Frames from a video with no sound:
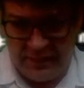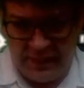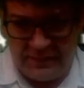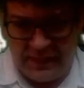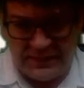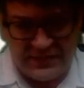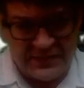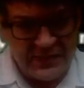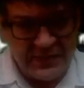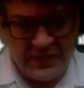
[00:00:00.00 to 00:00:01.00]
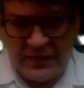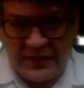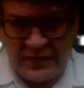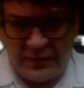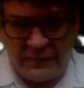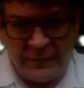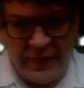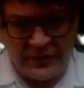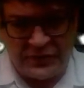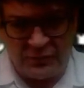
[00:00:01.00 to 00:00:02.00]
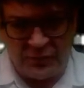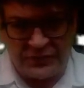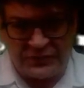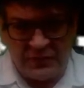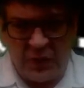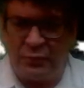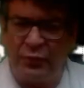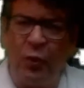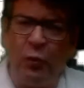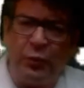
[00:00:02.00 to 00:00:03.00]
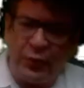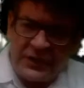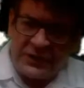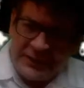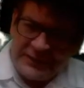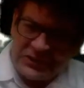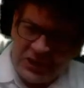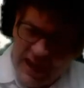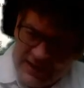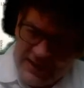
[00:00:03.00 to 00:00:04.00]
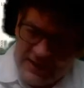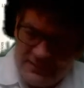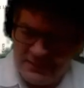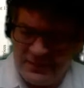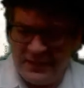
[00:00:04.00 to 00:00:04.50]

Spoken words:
And that's your information was appropriately selected,